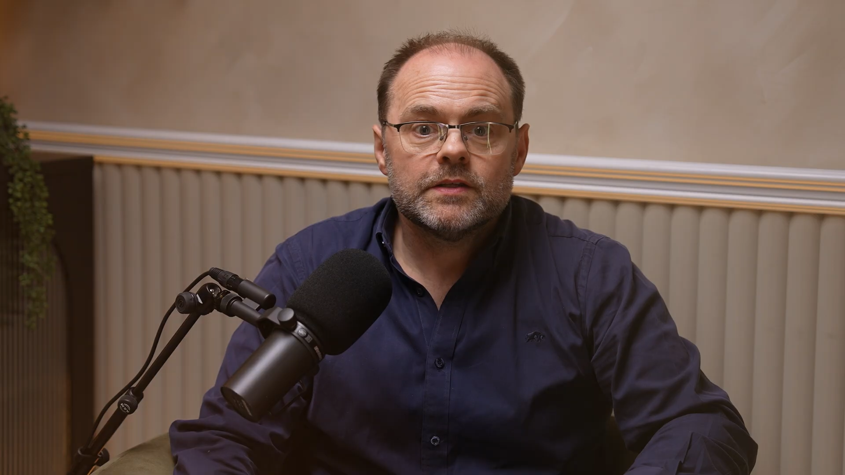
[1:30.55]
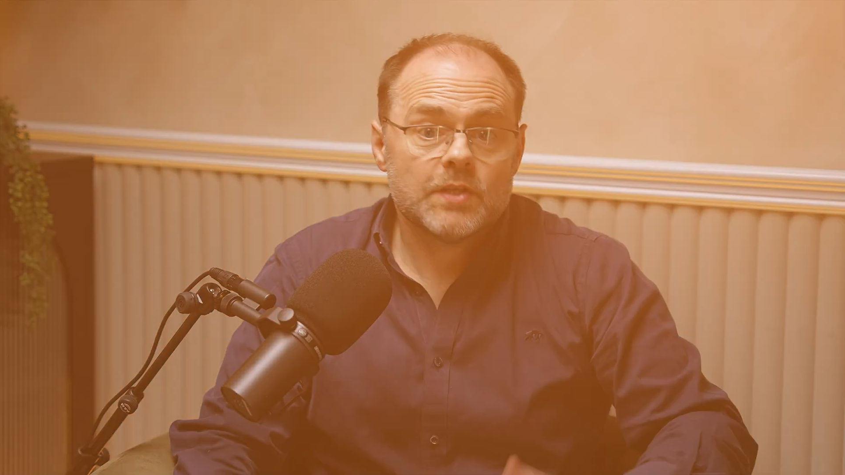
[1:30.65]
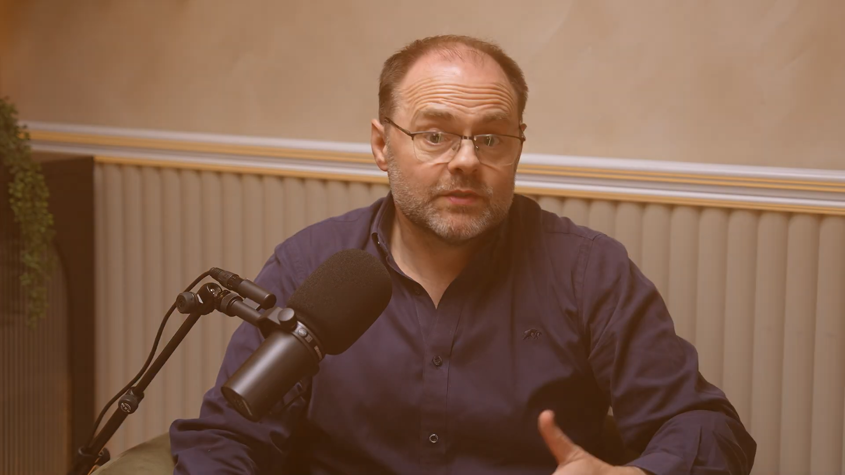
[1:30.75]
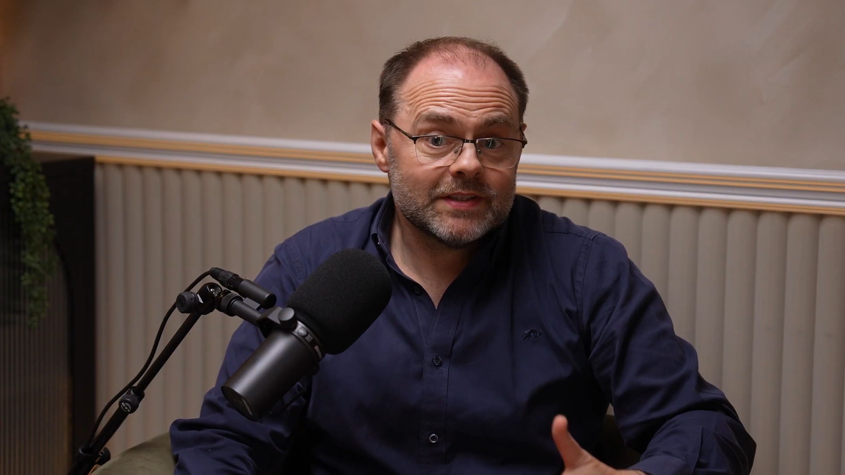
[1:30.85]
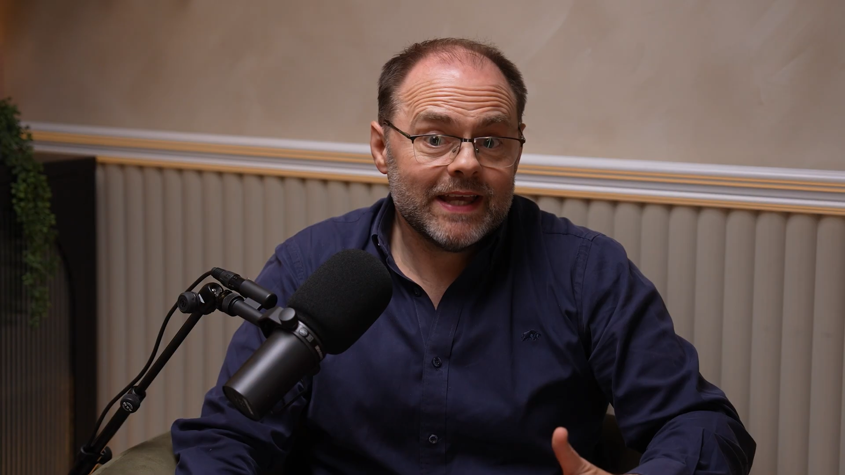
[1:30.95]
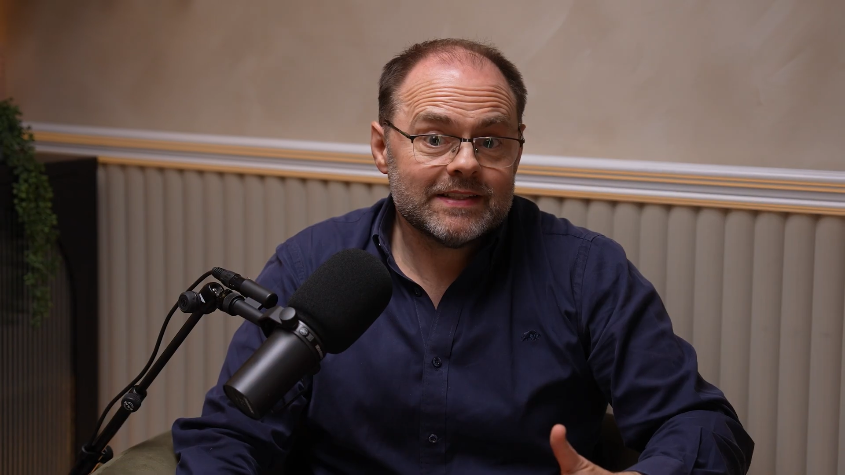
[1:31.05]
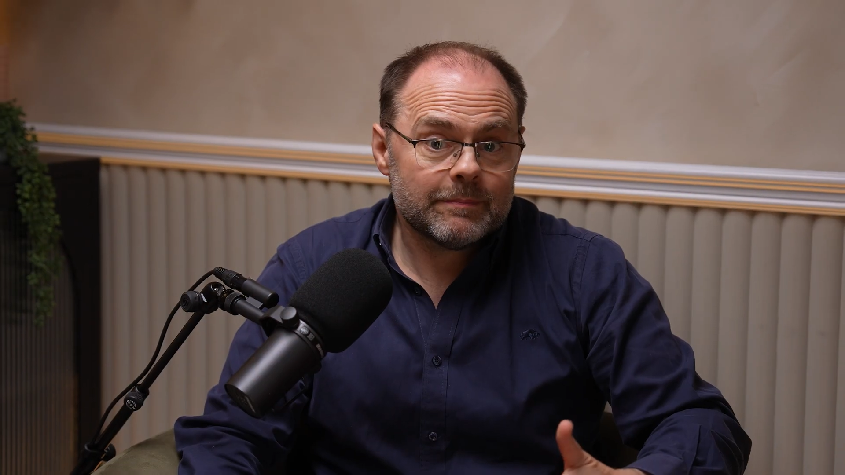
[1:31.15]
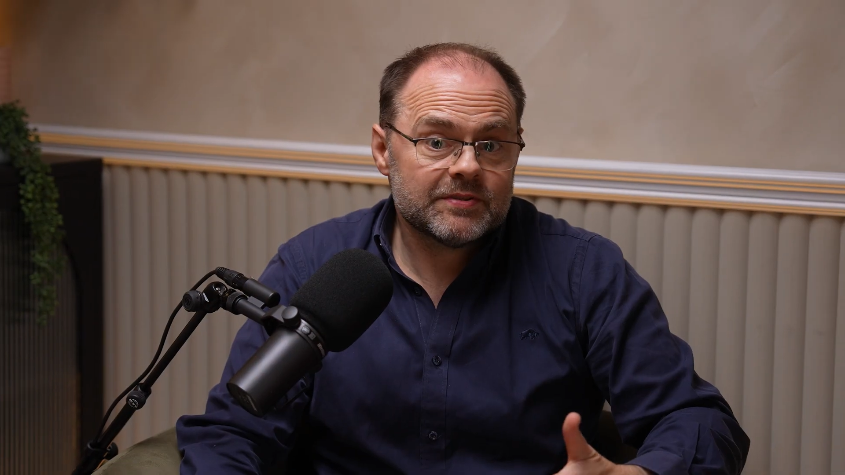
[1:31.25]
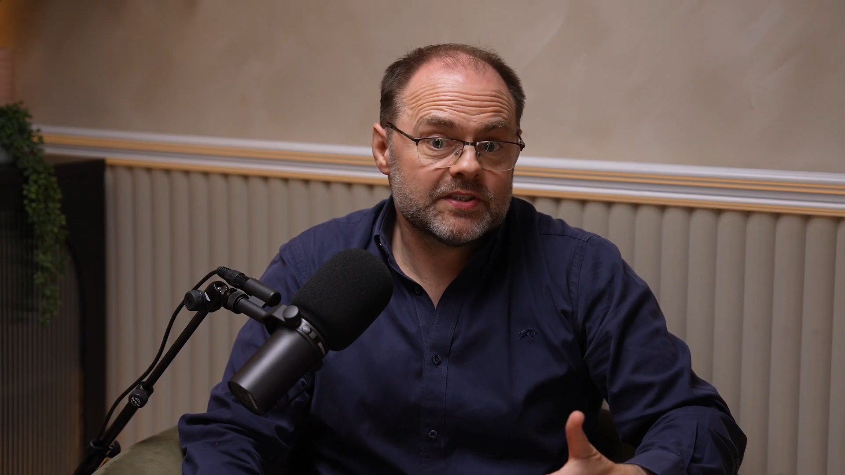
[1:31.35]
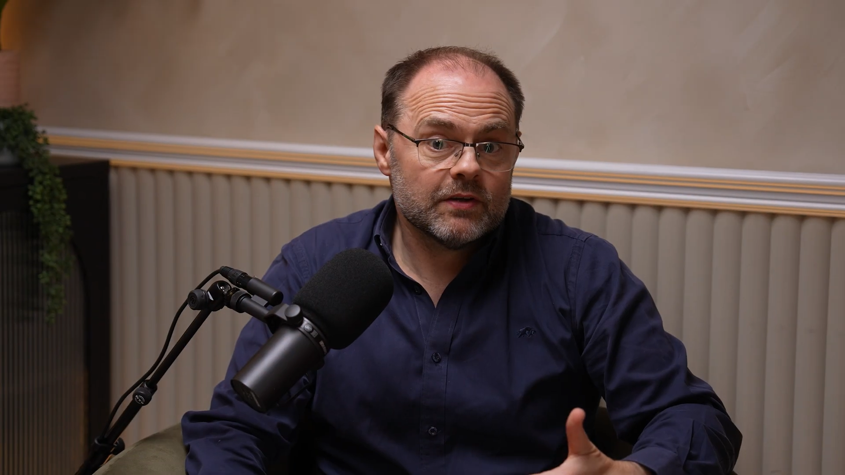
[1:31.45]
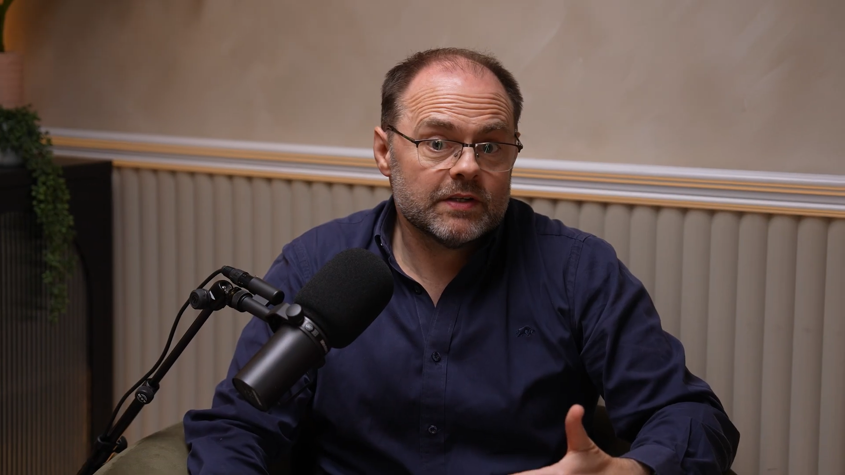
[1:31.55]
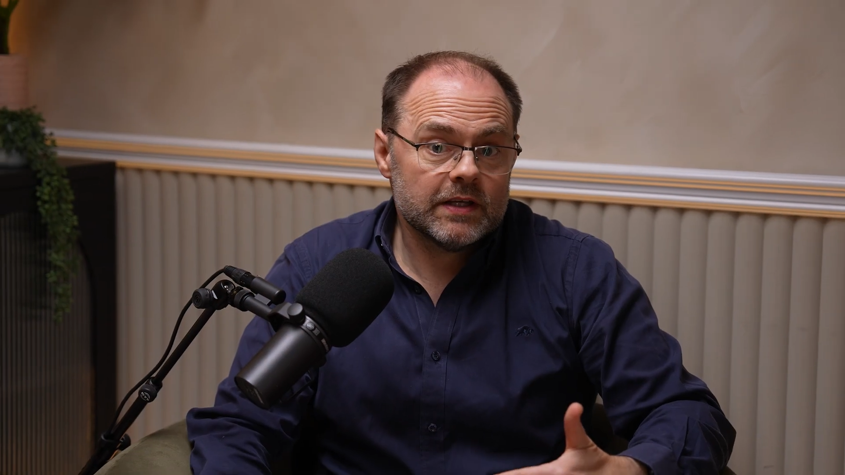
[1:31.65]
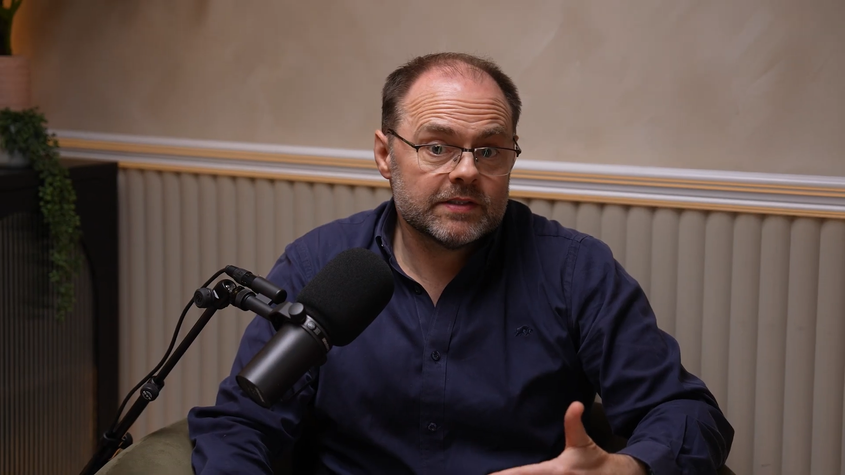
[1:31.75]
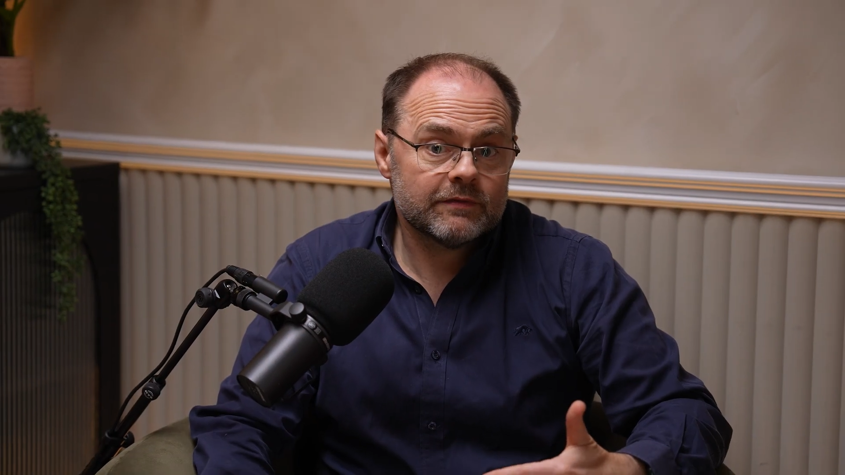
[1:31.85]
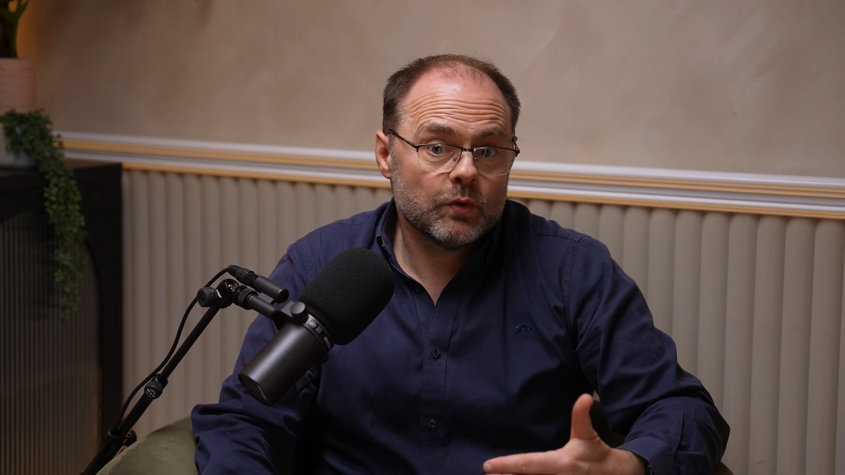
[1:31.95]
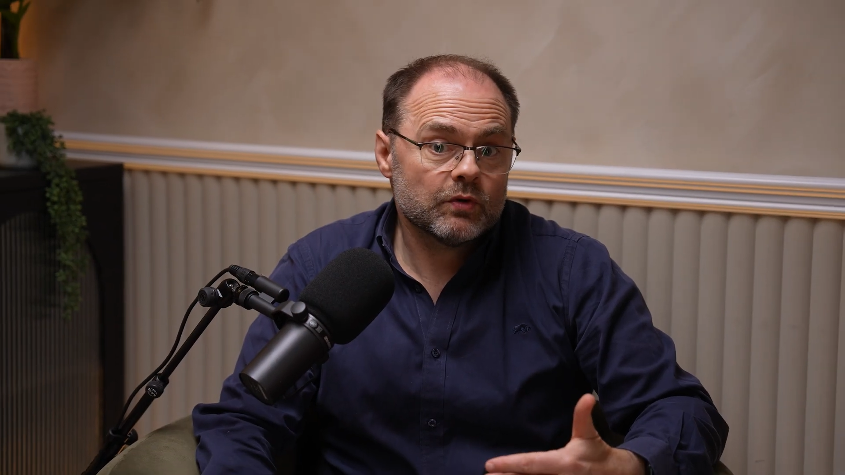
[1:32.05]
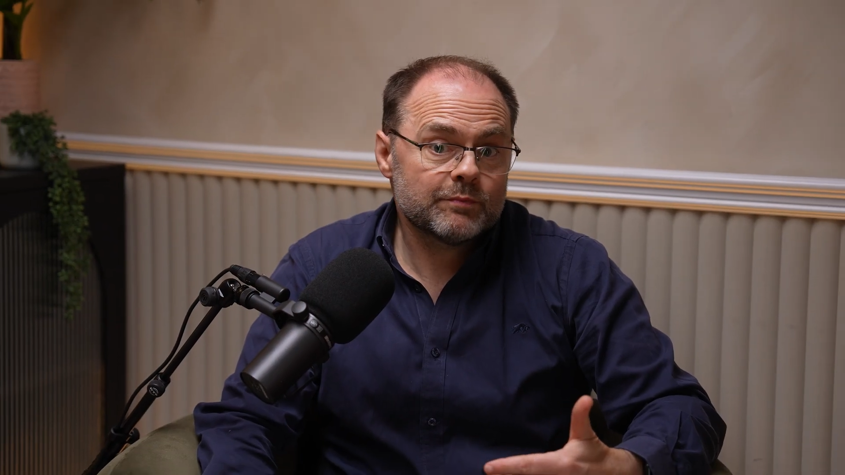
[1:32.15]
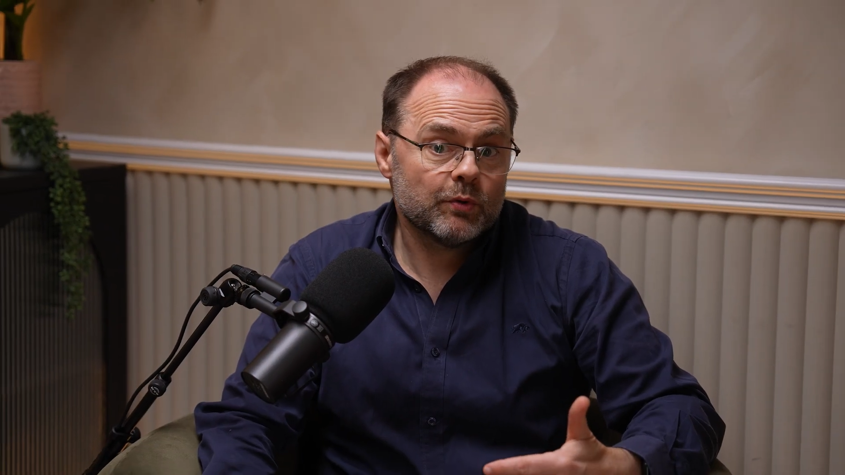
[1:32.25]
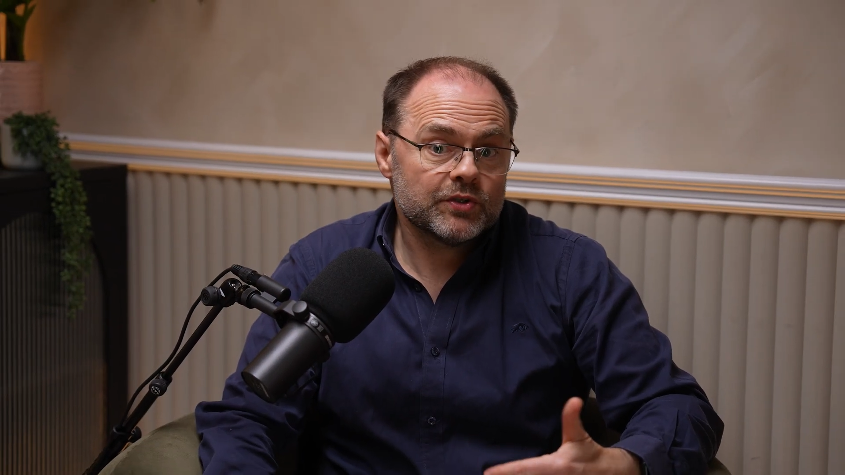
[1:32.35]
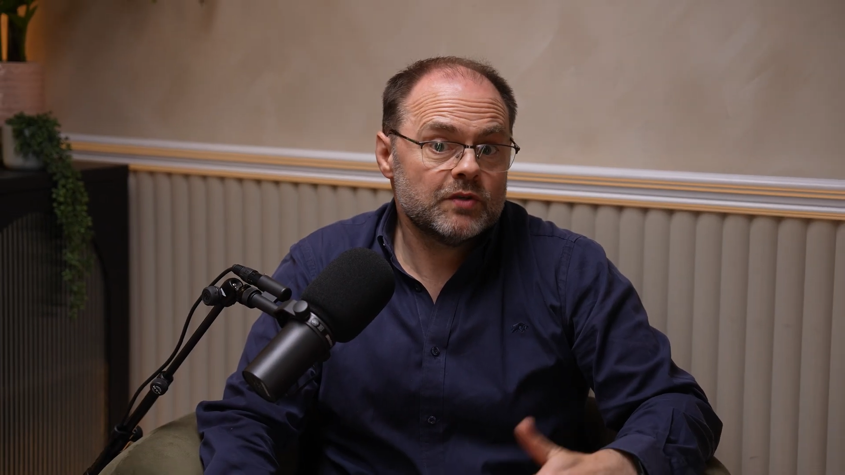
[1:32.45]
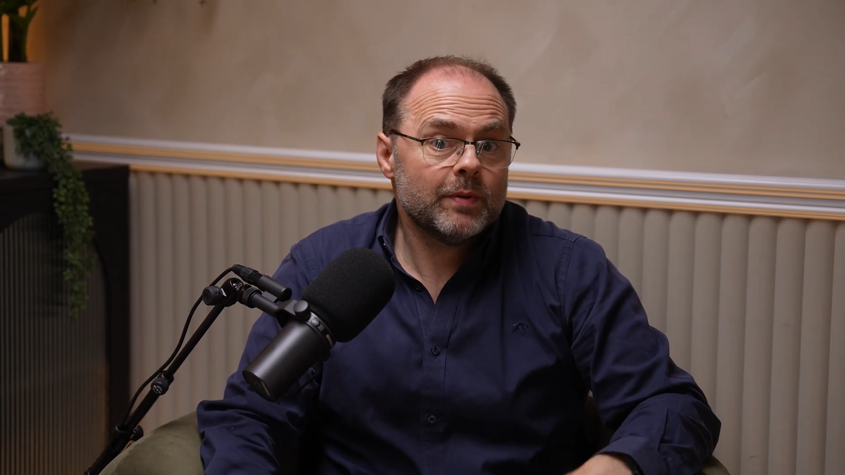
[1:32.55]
So today's episode is of course brought to you